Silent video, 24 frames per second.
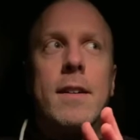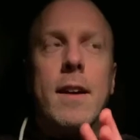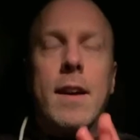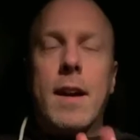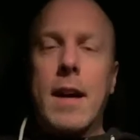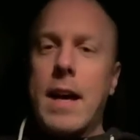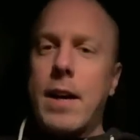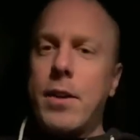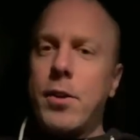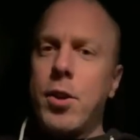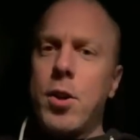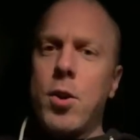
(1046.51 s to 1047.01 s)

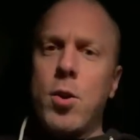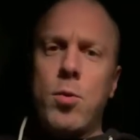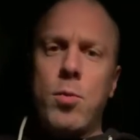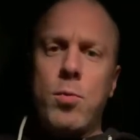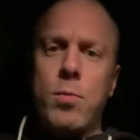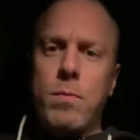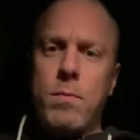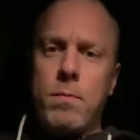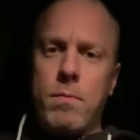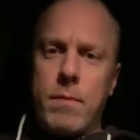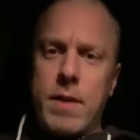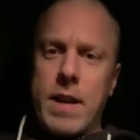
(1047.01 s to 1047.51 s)
I don't
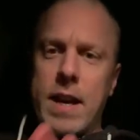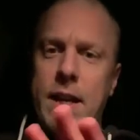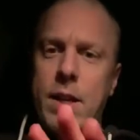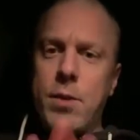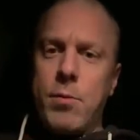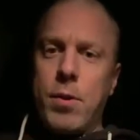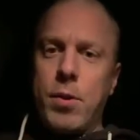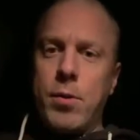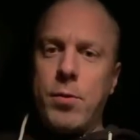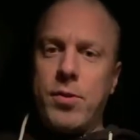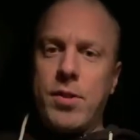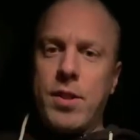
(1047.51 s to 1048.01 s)
know
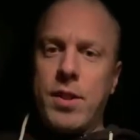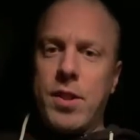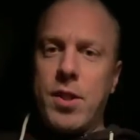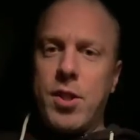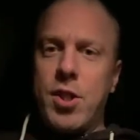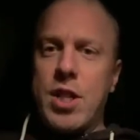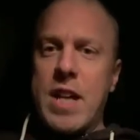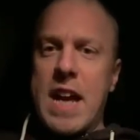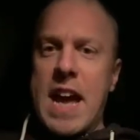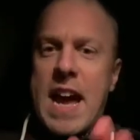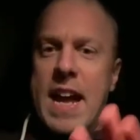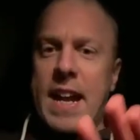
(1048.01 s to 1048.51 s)
anyone who's in the
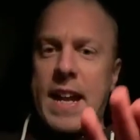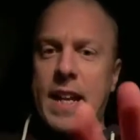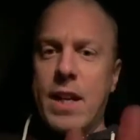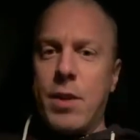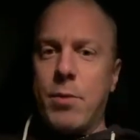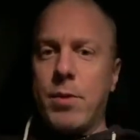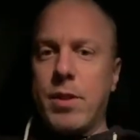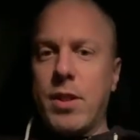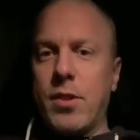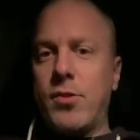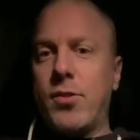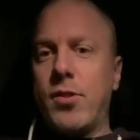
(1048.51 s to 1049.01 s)
chat,
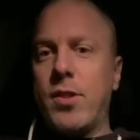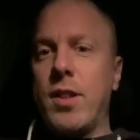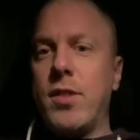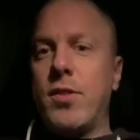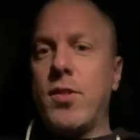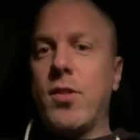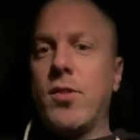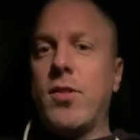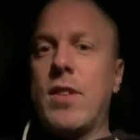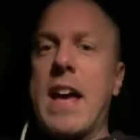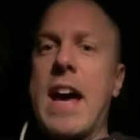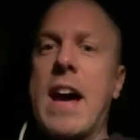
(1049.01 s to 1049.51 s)
anyone that sees
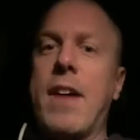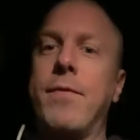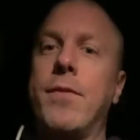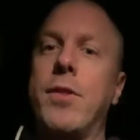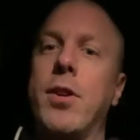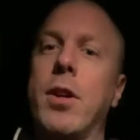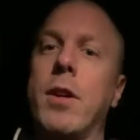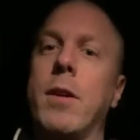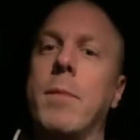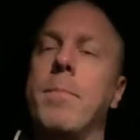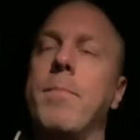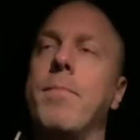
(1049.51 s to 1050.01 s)
this
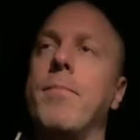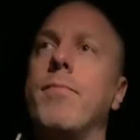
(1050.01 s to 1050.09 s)
after,